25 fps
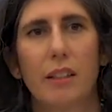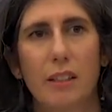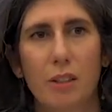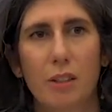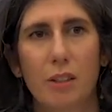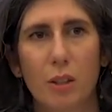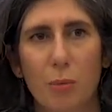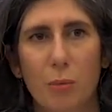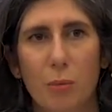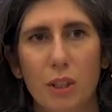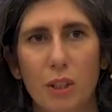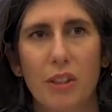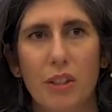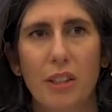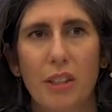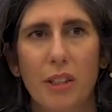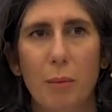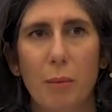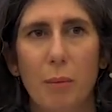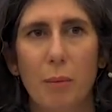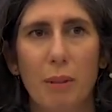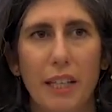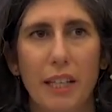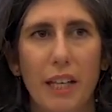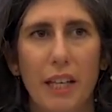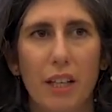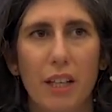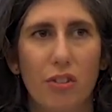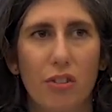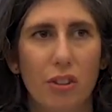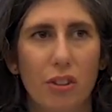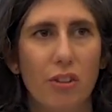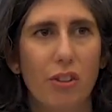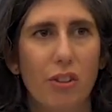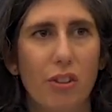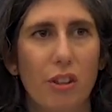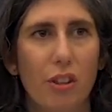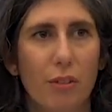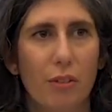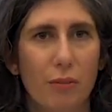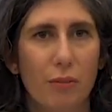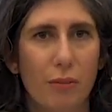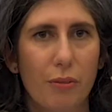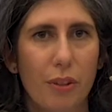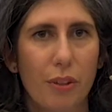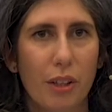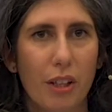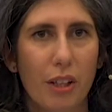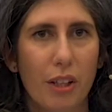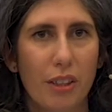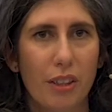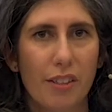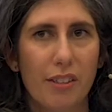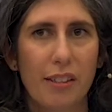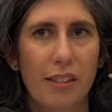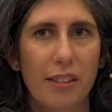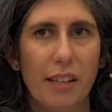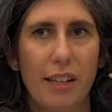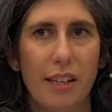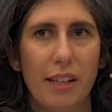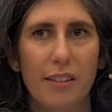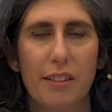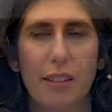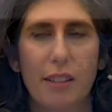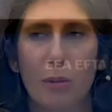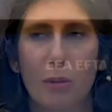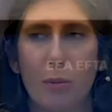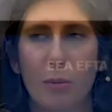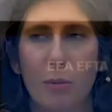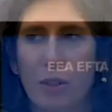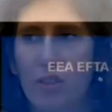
So what are the obligations of uh, the states that we